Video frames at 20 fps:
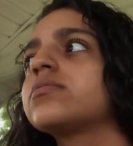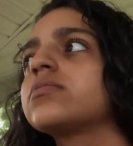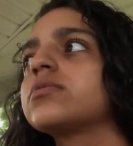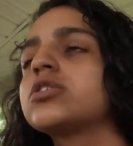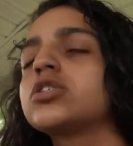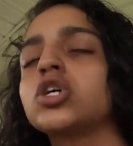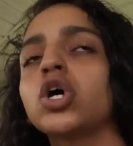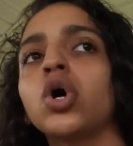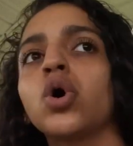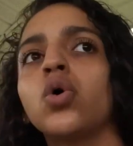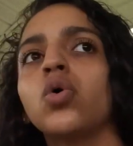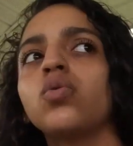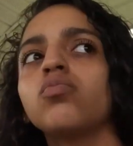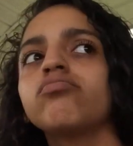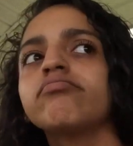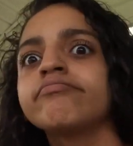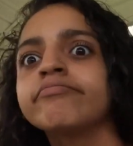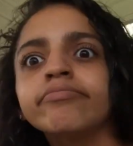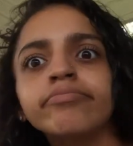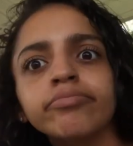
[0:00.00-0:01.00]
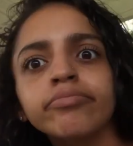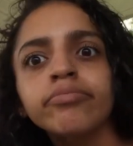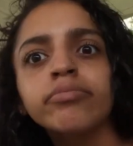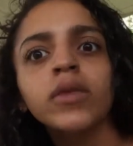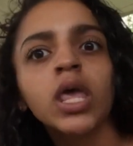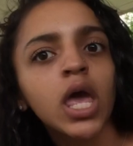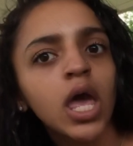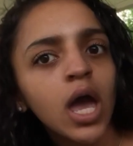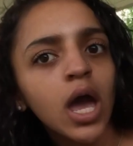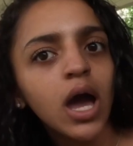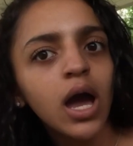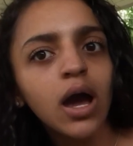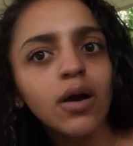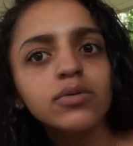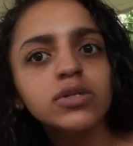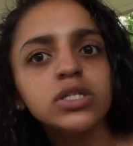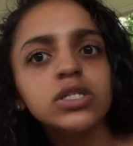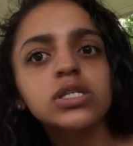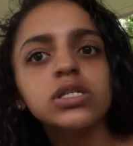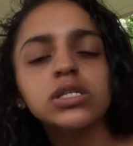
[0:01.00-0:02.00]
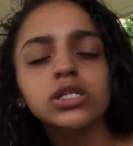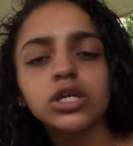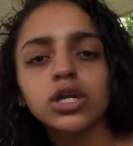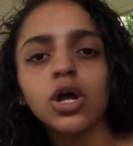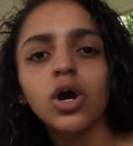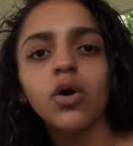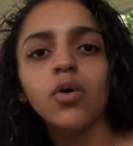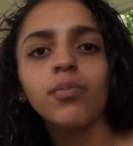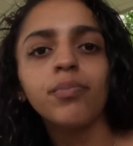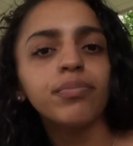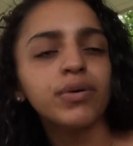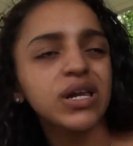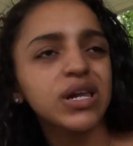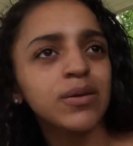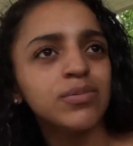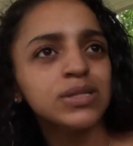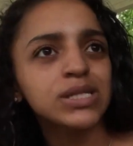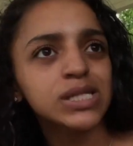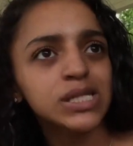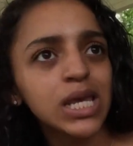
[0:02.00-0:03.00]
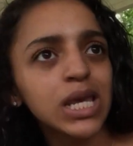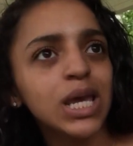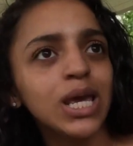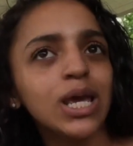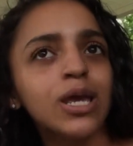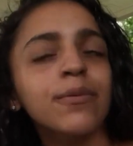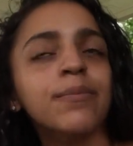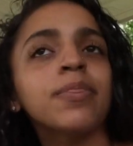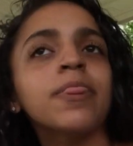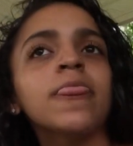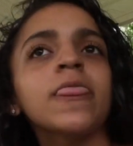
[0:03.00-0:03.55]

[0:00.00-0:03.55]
So I was, pretty upset.